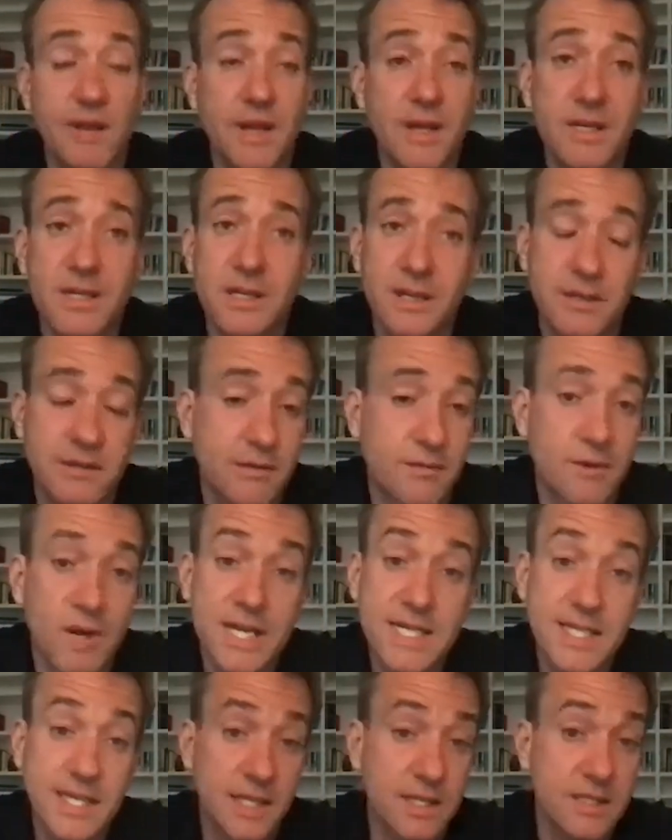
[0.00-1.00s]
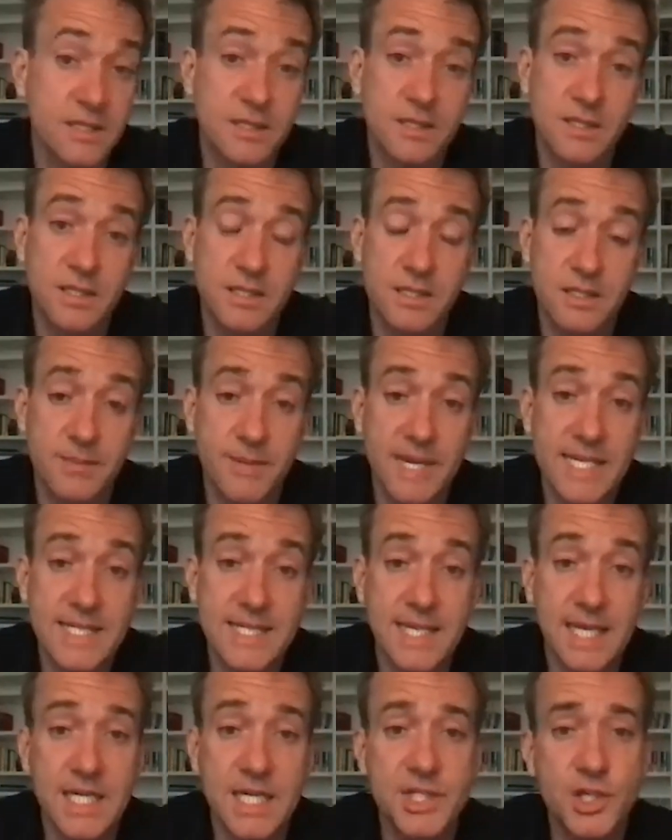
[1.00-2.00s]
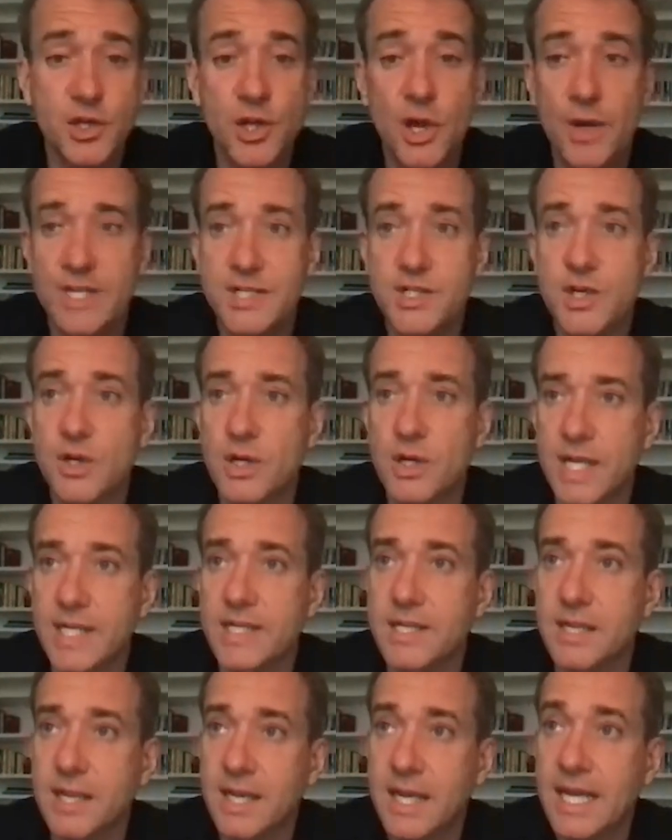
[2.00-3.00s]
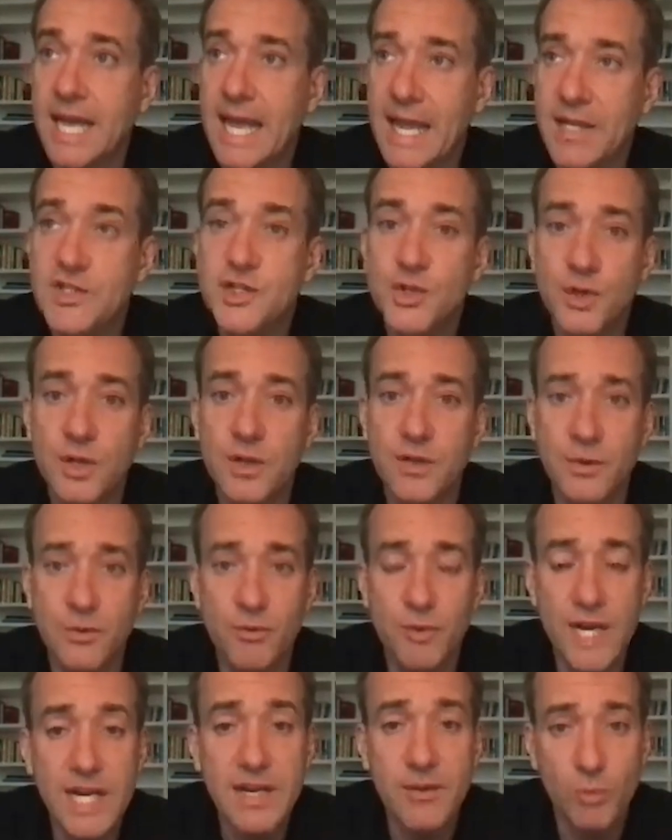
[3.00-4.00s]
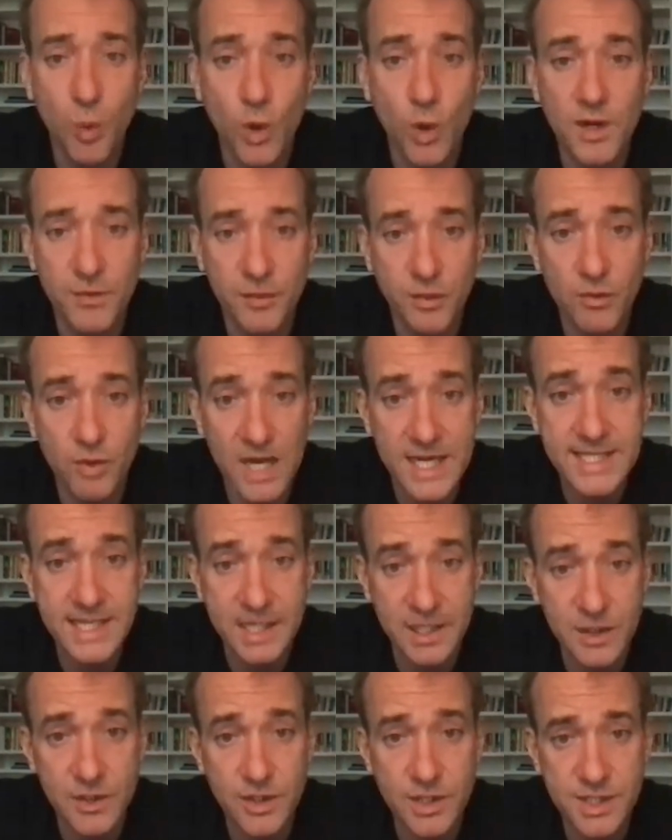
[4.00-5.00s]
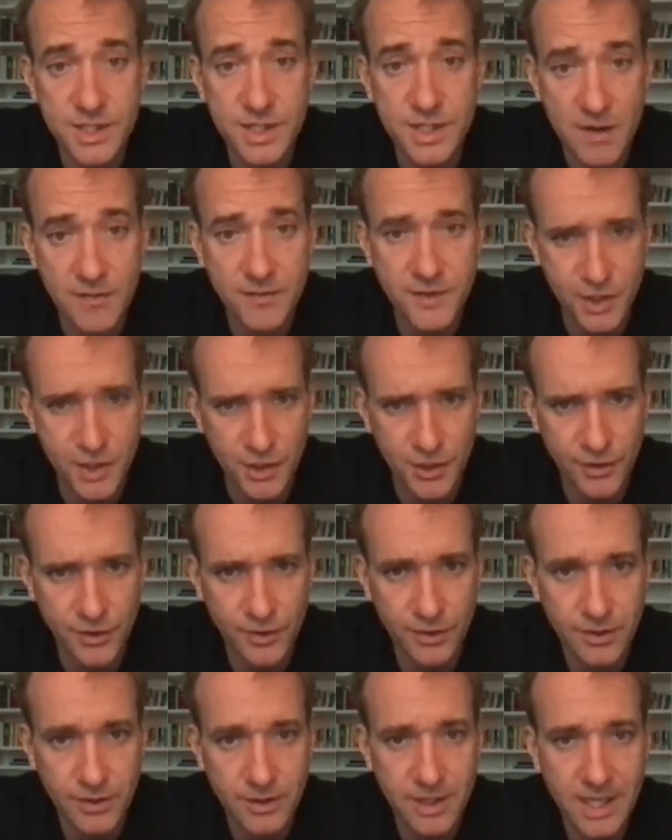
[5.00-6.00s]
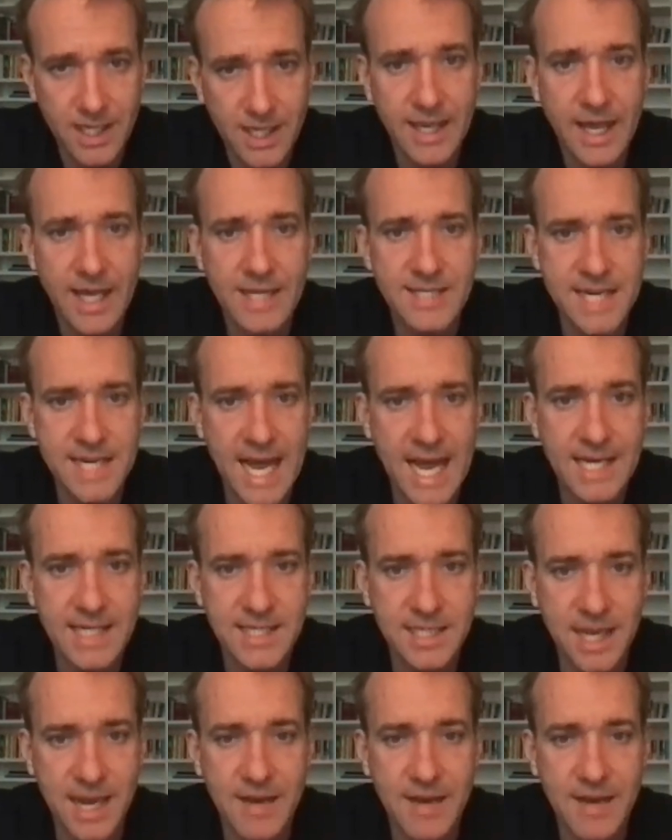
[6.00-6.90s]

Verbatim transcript: The writing is just amazing. And as you know, it's sort of, the really wonderful writing looks after you as an actor.